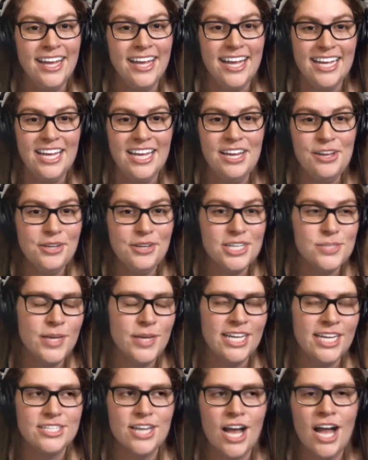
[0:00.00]
Because we
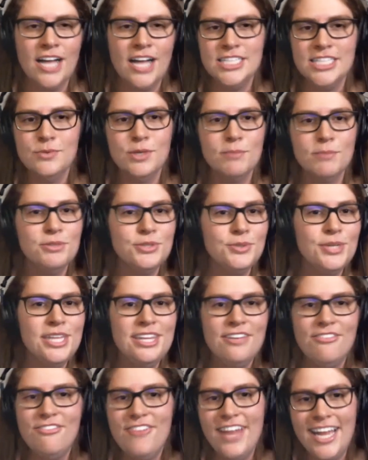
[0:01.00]
can talk till we're blue in
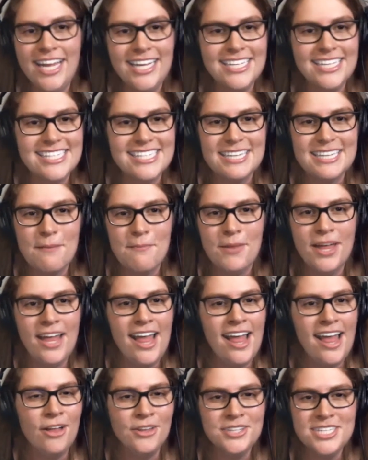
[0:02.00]
the face, but
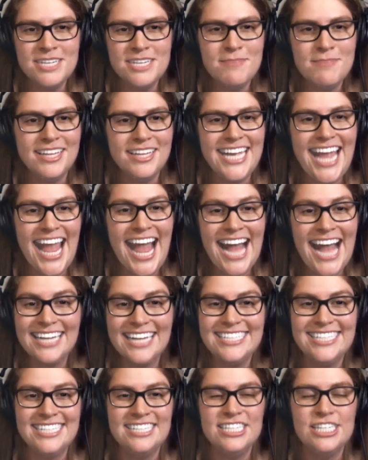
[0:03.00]
ultimately
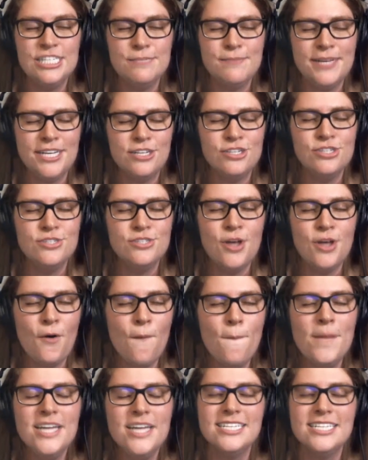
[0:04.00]
actions speak so
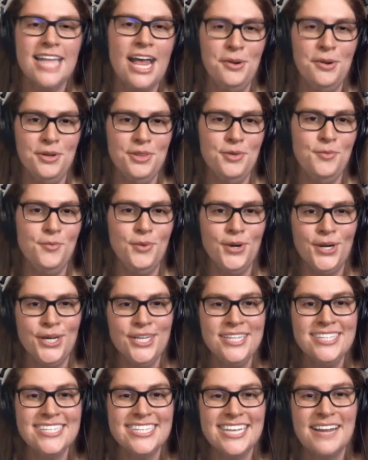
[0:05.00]
much louder than
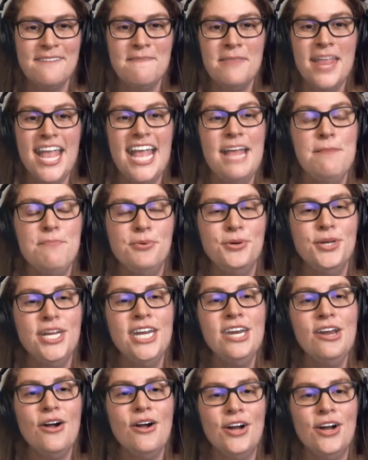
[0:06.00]
words. And
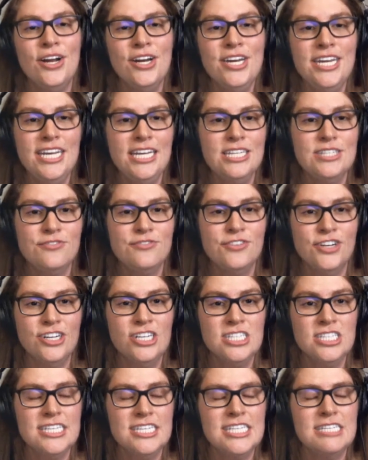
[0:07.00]
putting our needs
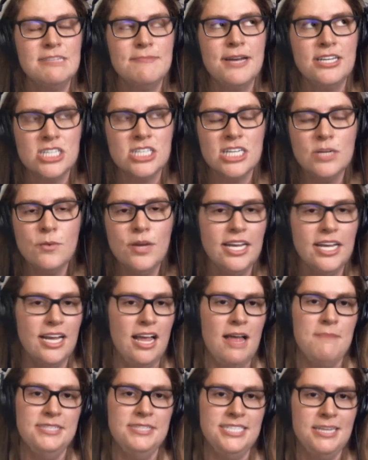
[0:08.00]
first, especially when it
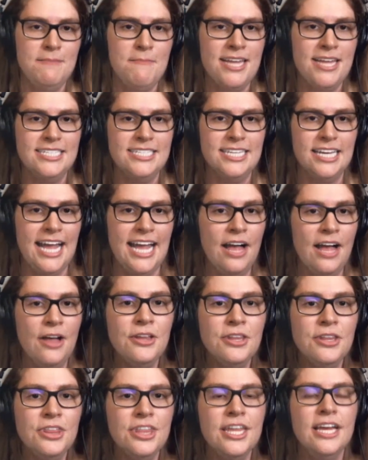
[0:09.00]
comes to mental
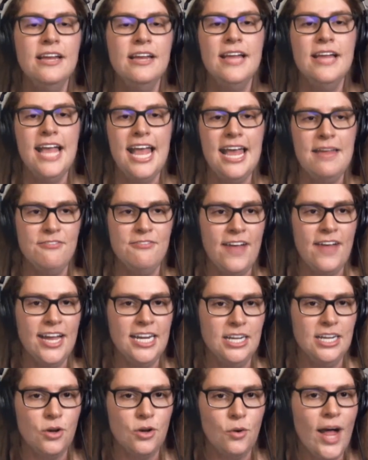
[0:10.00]
health and
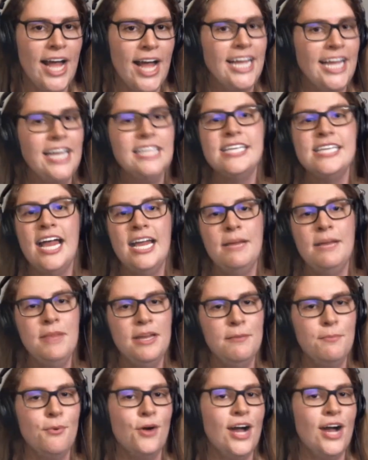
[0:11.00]
finding quiet time
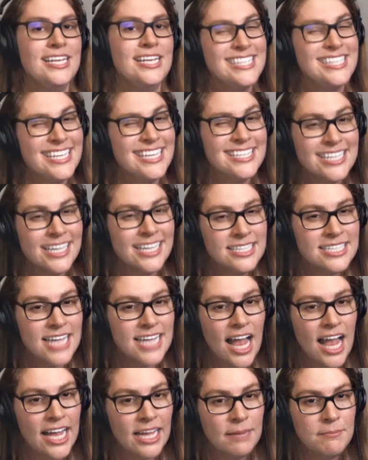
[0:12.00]
and processing
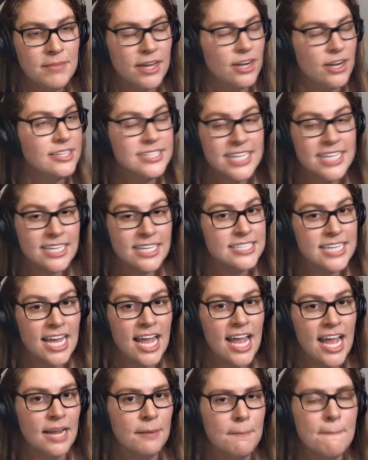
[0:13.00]
time, that all takes
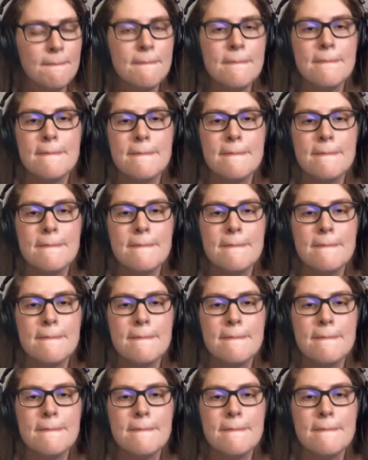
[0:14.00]
time.